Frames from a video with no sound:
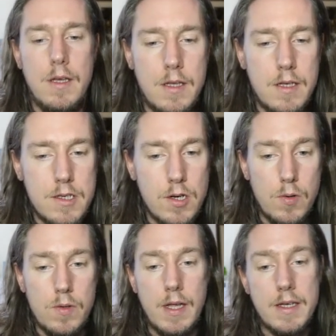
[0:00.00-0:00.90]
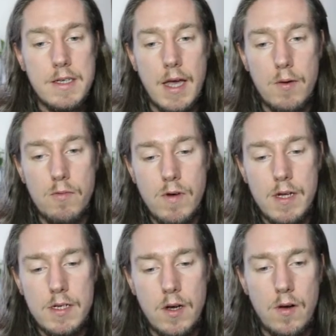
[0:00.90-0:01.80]
So let's get
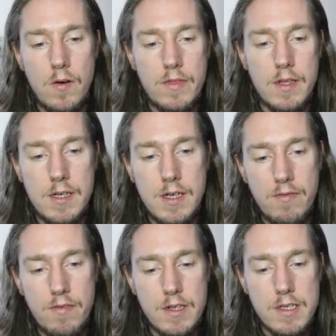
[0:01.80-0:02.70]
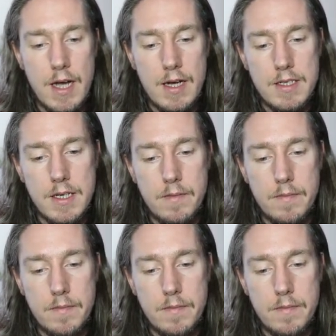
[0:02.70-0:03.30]
rid of the difference actor,